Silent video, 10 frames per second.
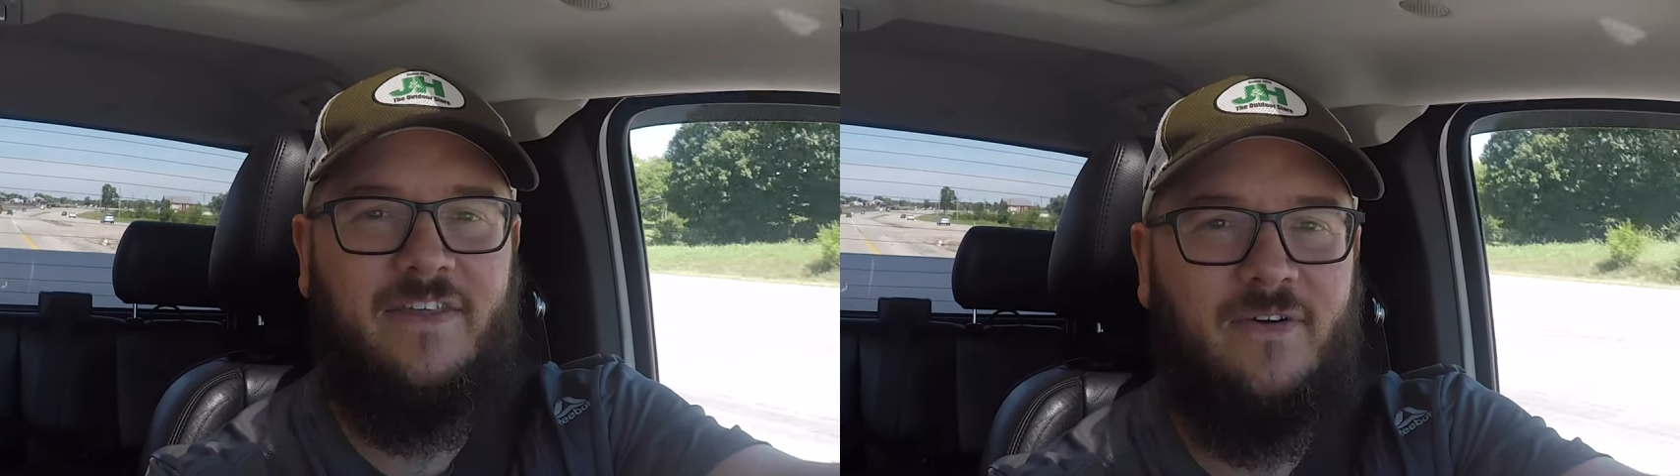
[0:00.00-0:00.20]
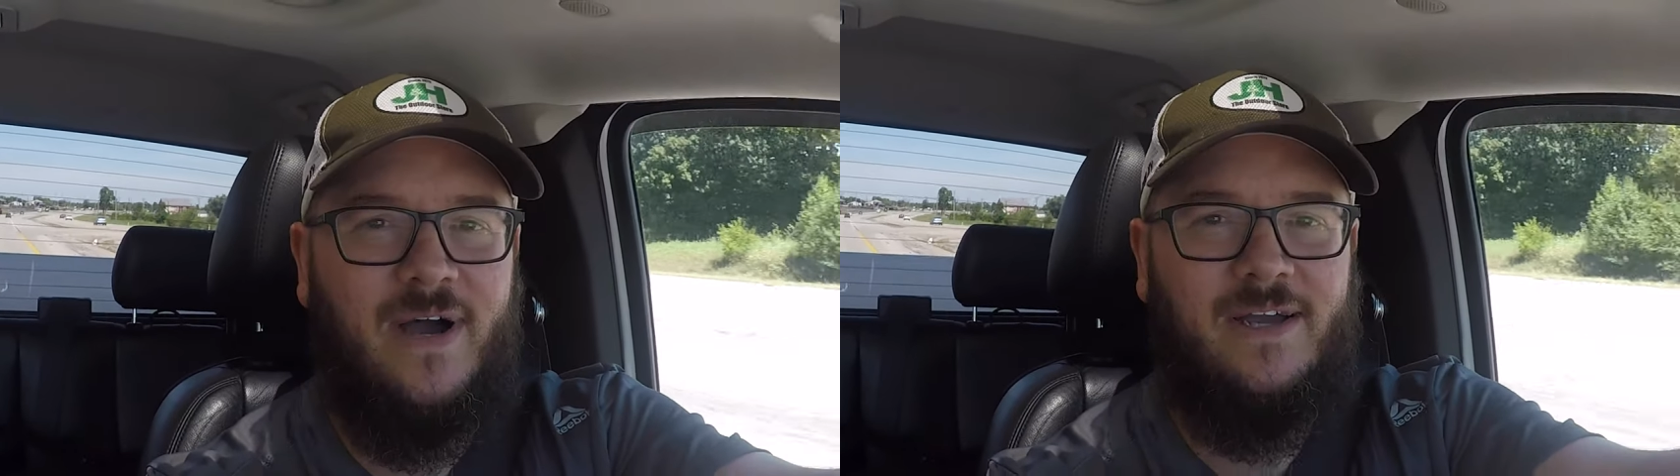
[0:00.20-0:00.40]

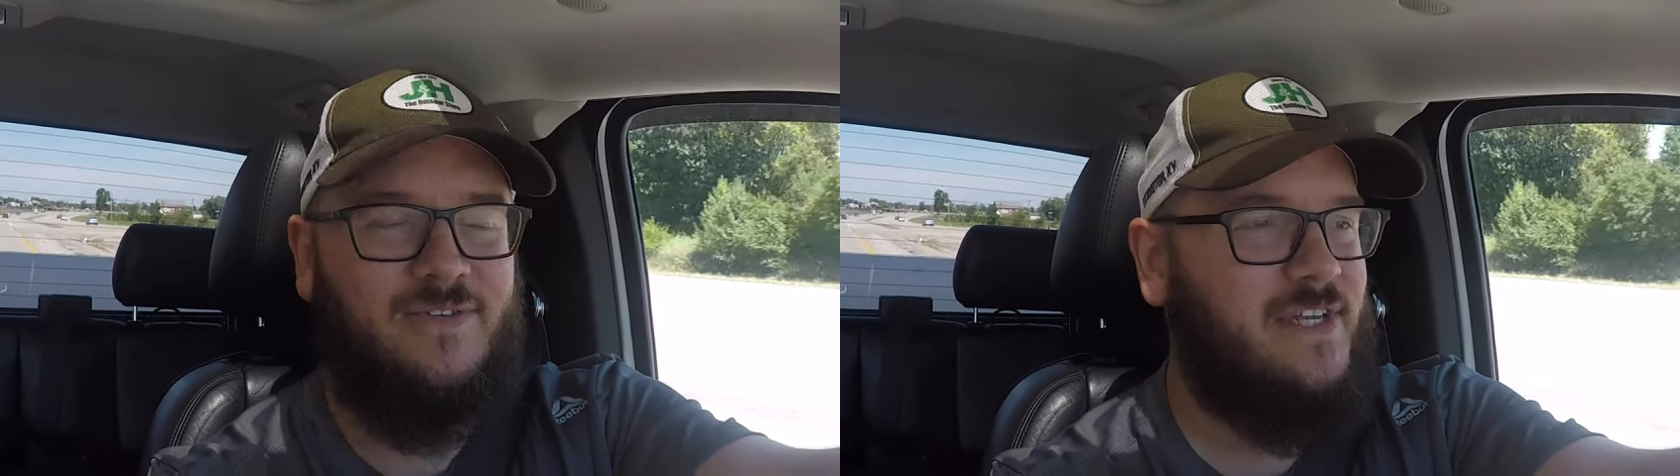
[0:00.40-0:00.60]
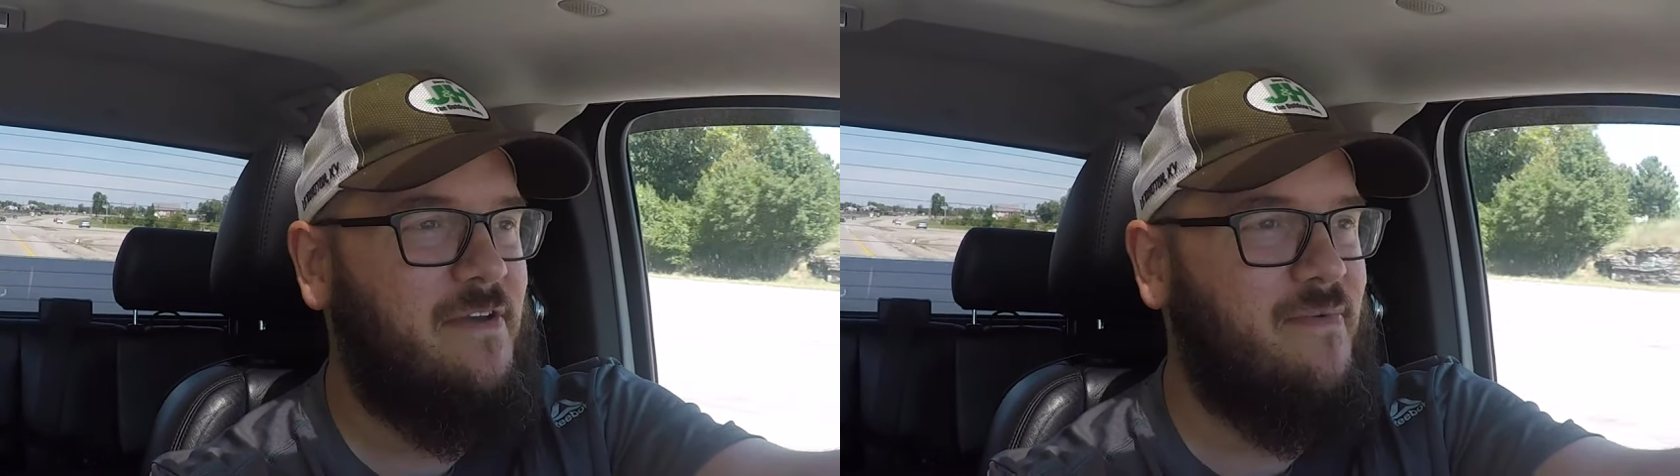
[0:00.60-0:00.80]
the Ohio
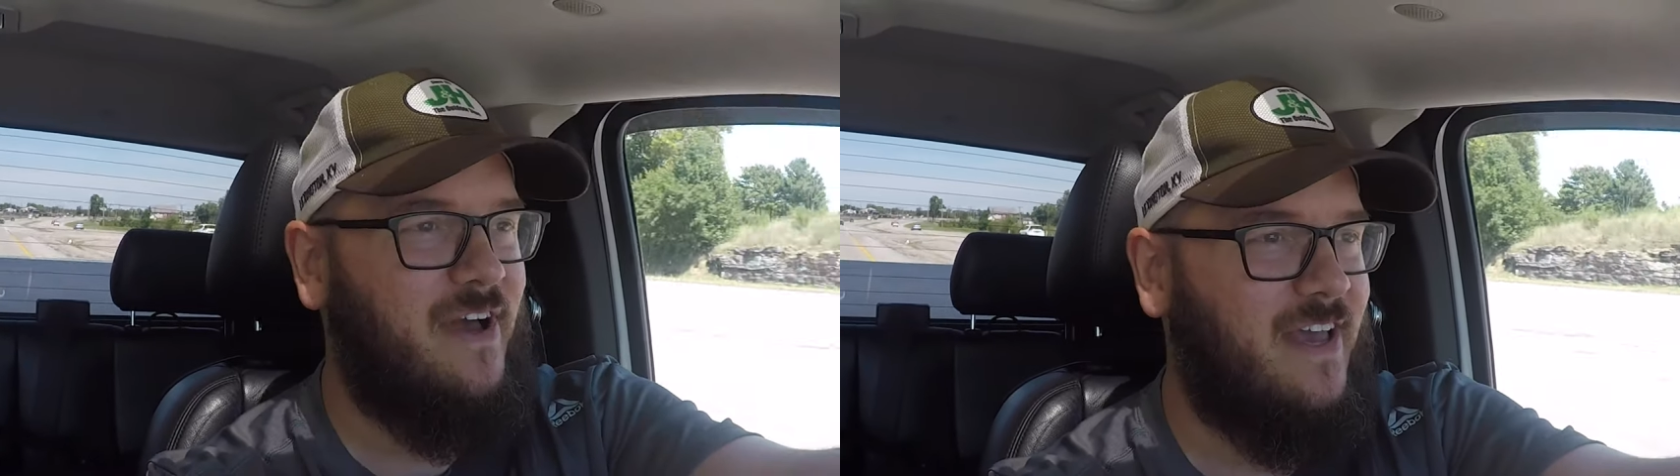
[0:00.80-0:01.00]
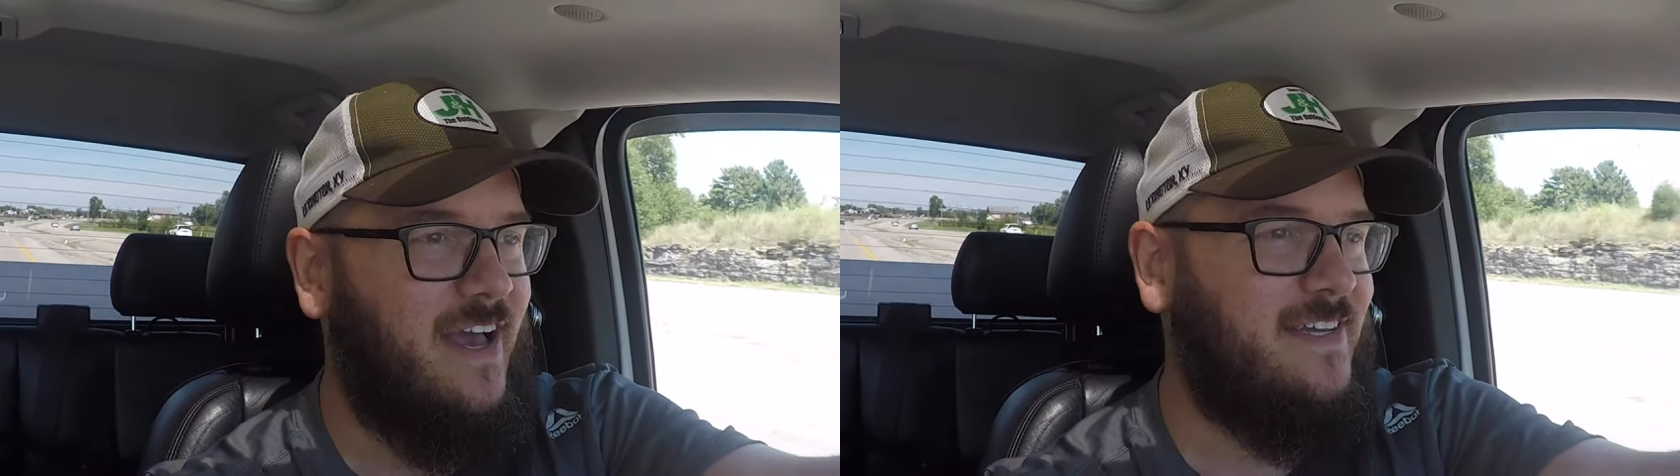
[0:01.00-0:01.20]
State
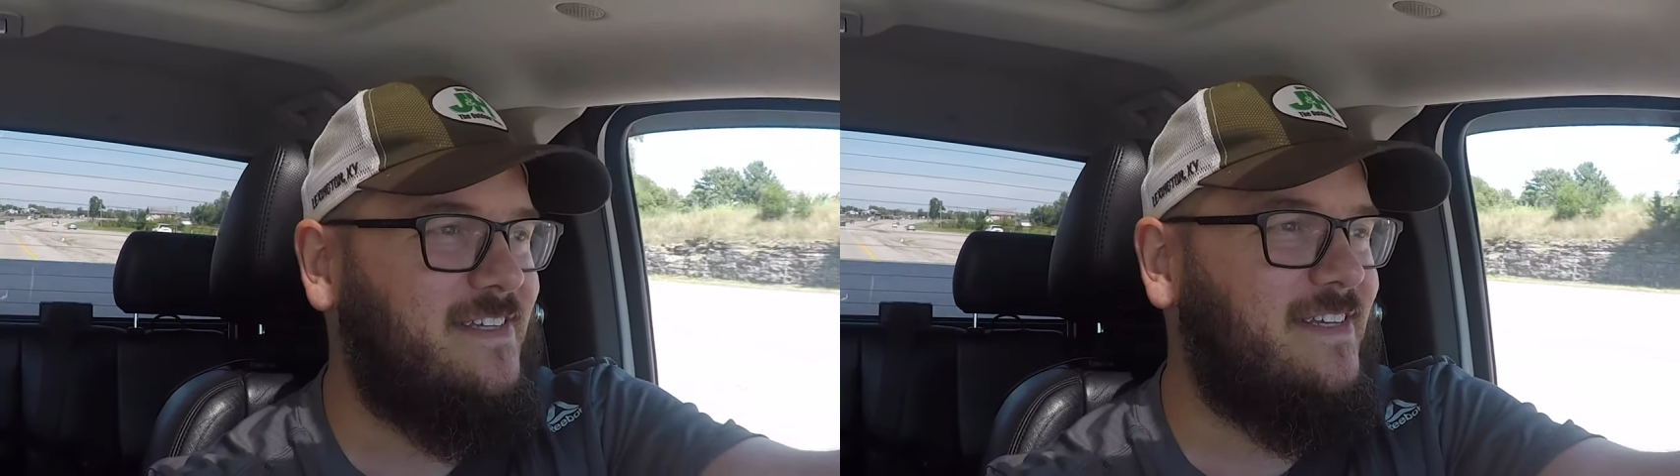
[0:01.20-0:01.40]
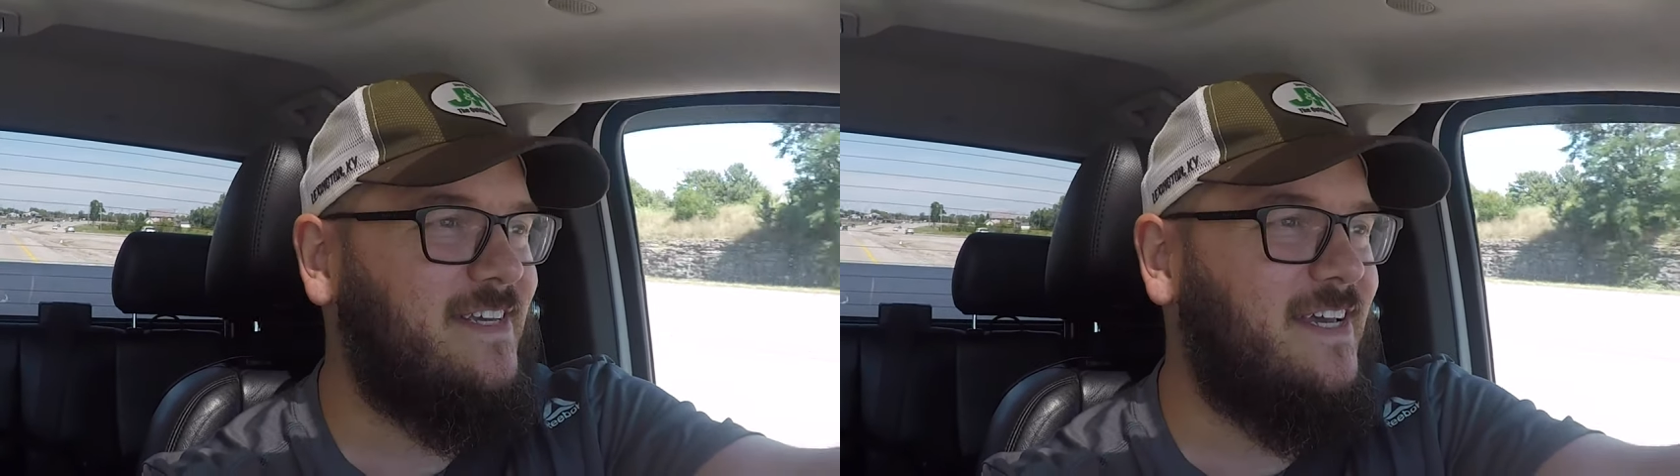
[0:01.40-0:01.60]

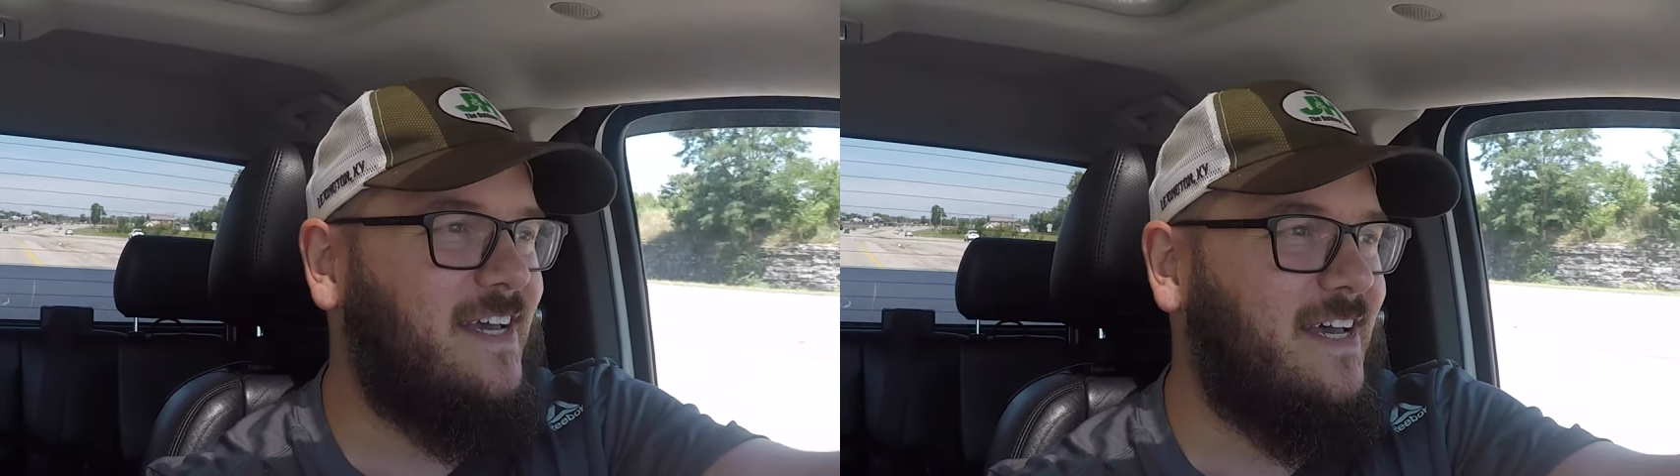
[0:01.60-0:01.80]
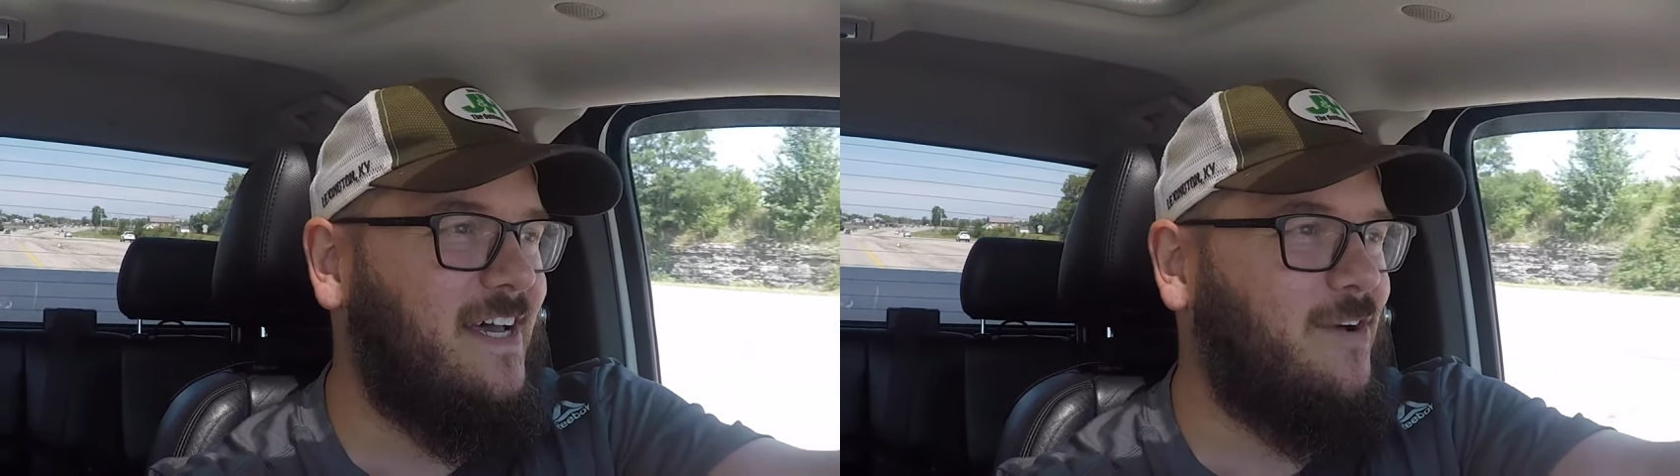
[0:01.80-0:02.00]
Buckeyes.
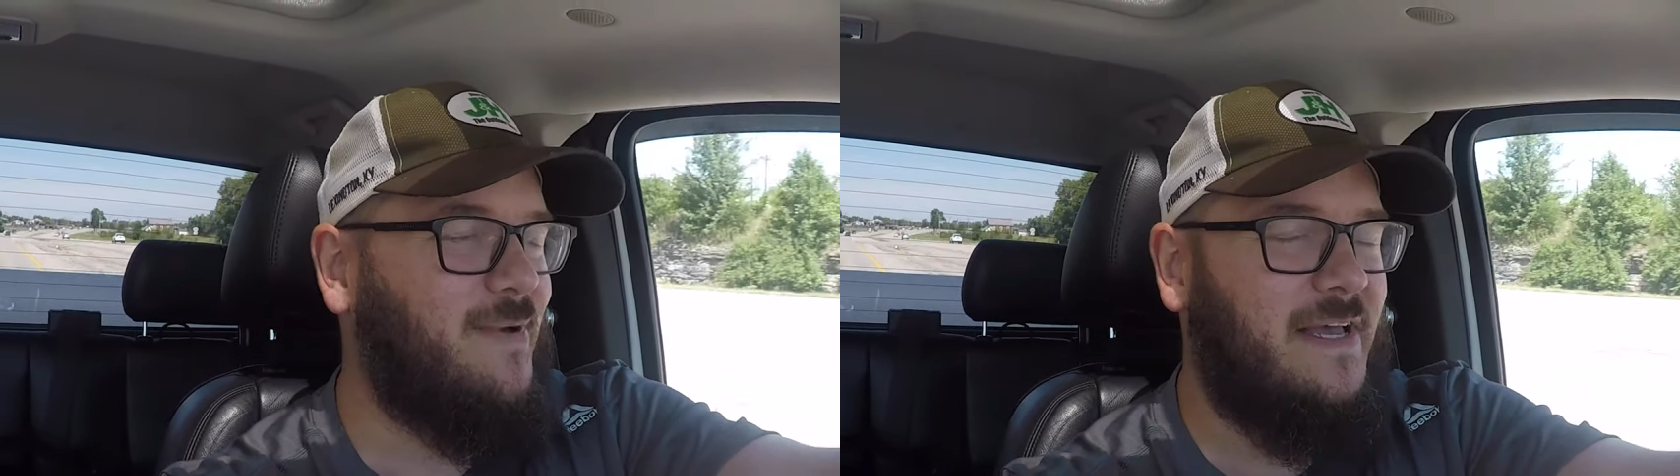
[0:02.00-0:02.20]
Um,